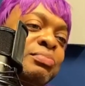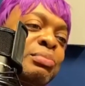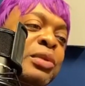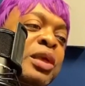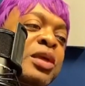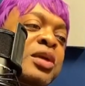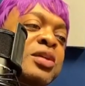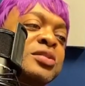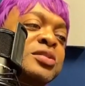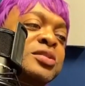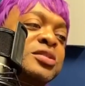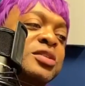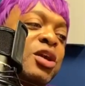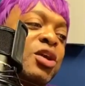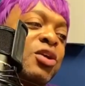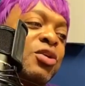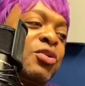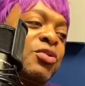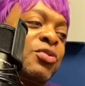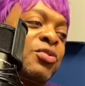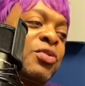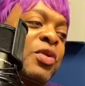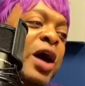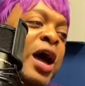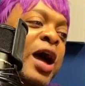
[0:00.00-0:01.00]

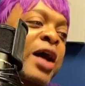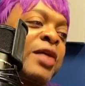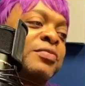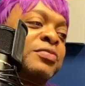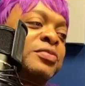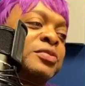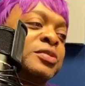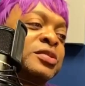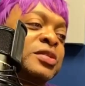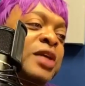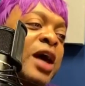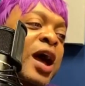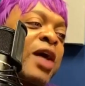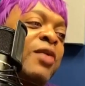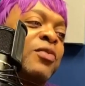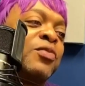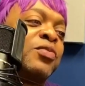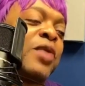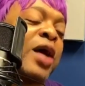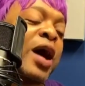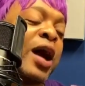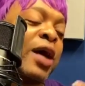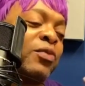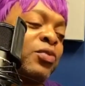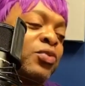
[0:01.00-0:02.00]
So I
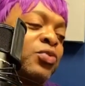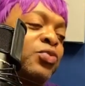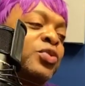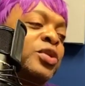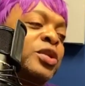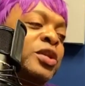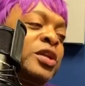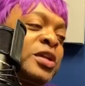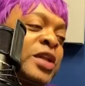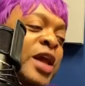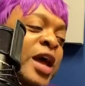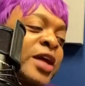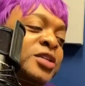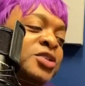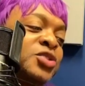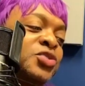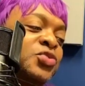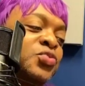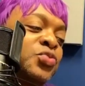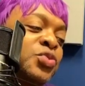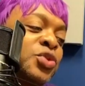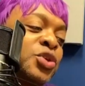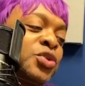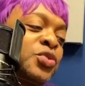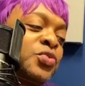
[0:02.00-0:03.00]
would really like to
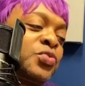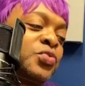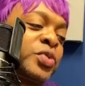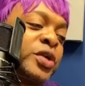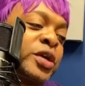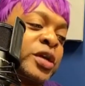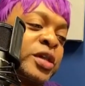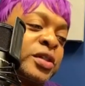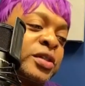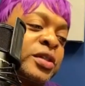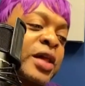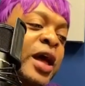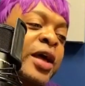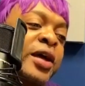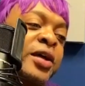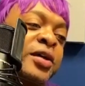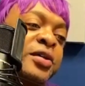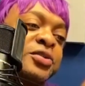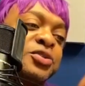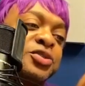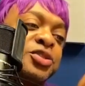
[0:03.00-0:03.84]
work with like